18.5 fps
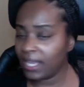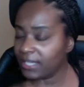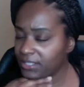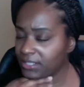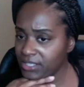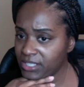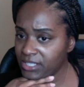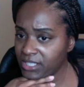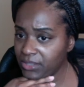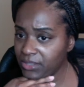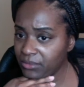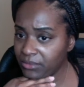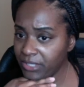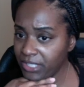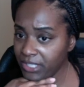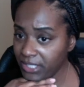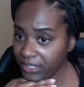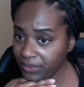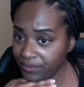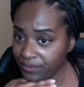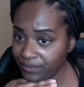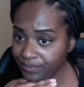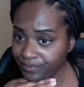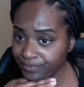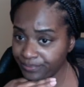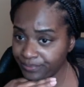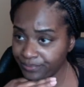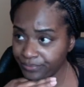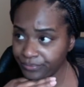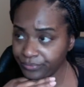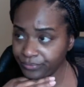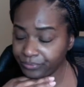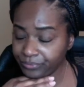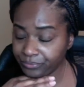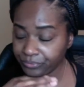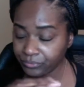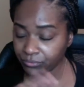I just did a reading.
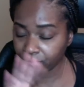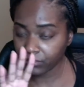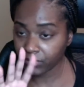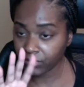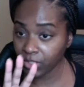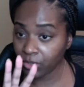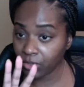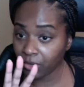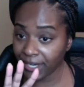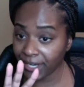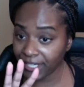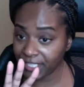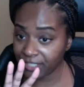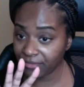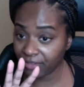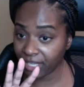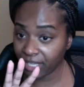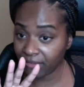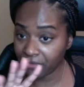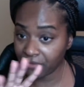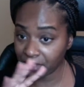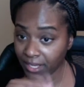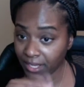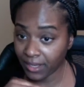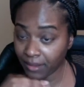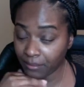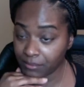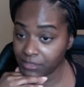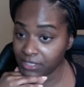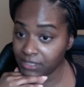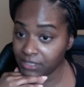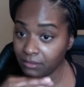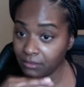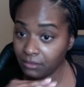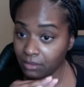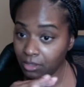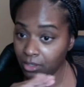Crashed five times.
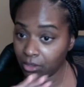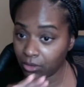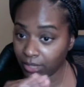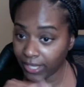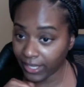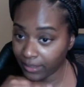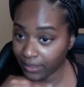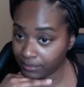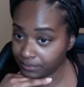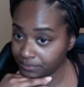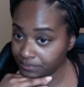No cap.